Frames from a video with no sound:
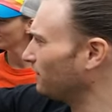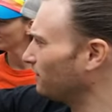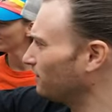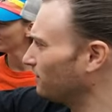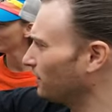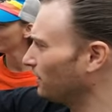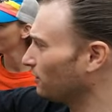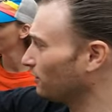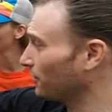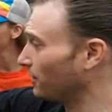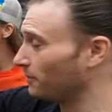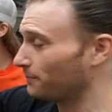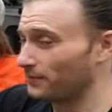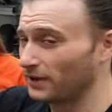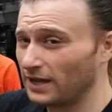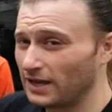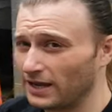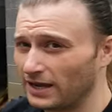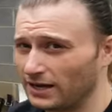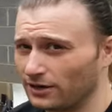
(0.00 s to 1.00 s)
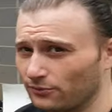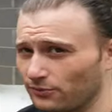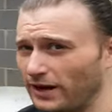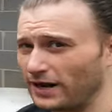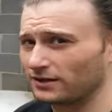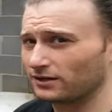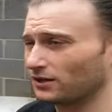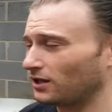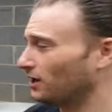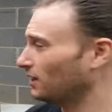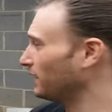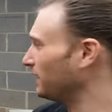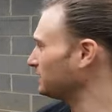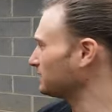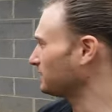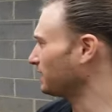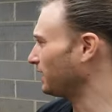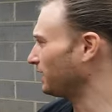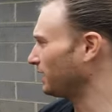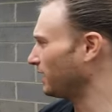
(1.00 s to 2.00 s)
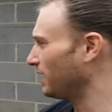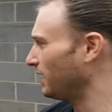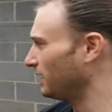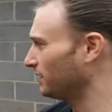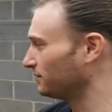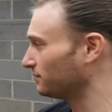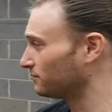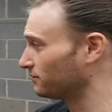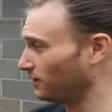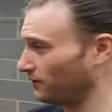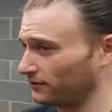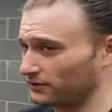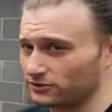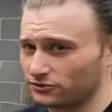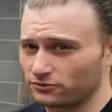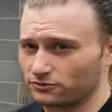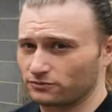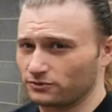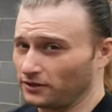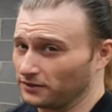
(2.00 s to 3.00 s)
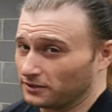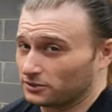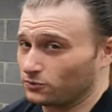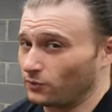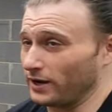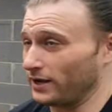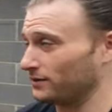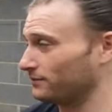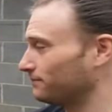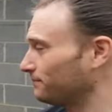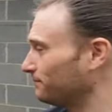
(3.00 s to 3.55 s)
up, held up and it rained a lot last night and nothing's, nothing's wet.